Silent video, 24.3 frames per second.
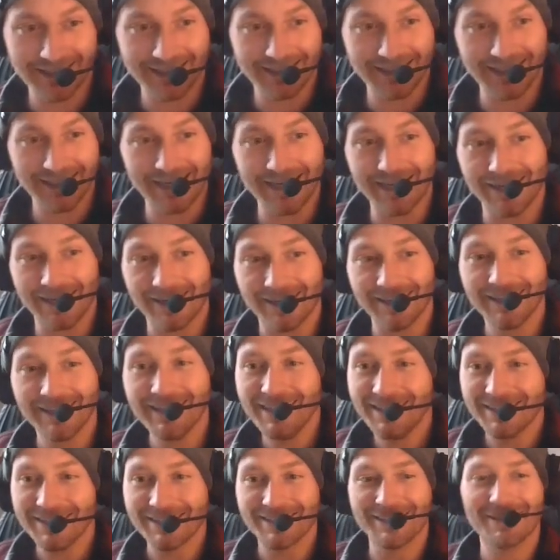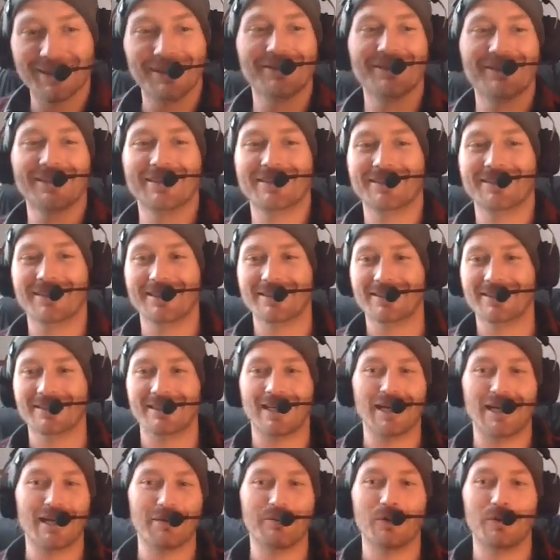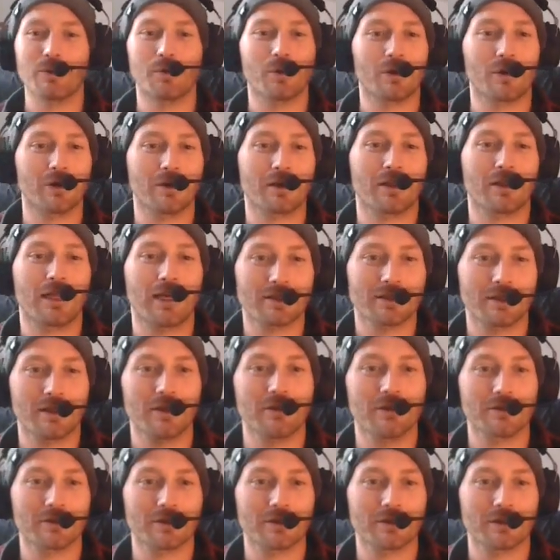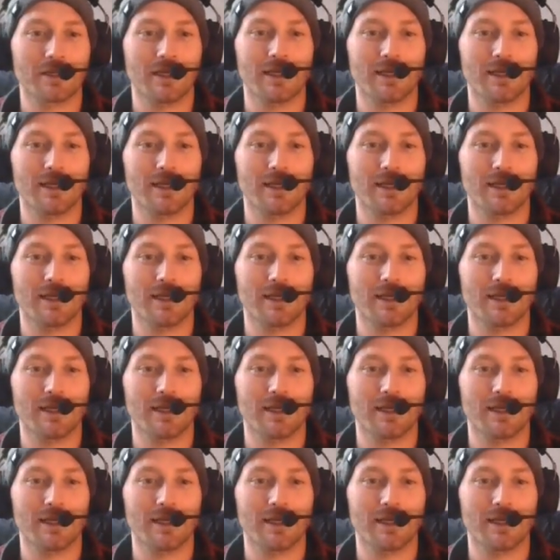there. I'm a world-class coach.